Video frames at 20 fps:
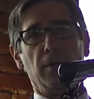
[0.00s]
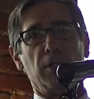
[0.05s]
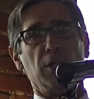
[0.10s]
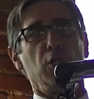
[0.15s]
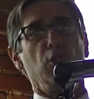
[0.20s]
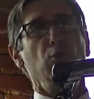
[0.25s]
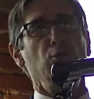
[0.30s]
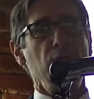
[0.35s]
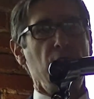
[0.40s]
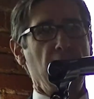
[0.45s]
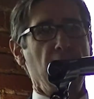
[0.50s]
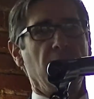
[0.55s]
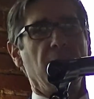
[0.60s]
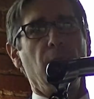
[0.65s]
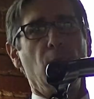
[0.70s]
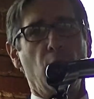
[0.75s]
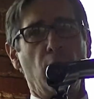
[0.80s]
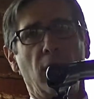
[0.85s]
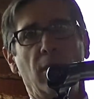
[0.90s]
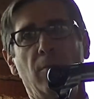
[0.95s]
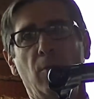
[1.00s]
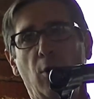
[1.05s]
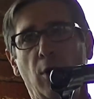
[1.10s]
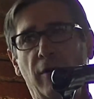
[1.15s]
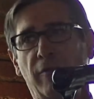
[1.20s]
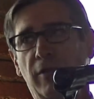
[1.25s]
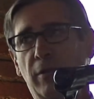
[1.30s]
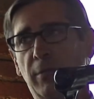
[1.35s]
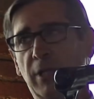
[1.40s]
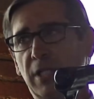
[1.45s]
using more and more
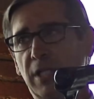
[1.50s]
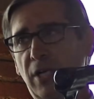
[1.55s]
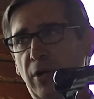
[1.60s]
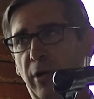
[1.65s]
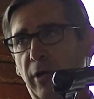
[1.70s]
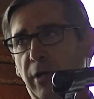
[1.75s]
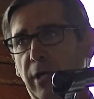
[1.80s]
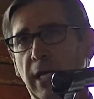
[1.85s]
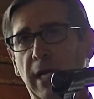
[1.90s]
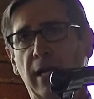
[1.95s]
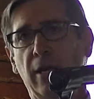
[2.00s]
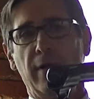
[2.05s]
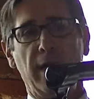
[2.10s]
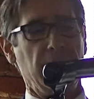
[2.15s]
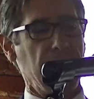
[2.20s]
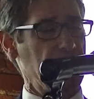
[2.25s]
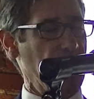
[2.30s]
of the material. And I know that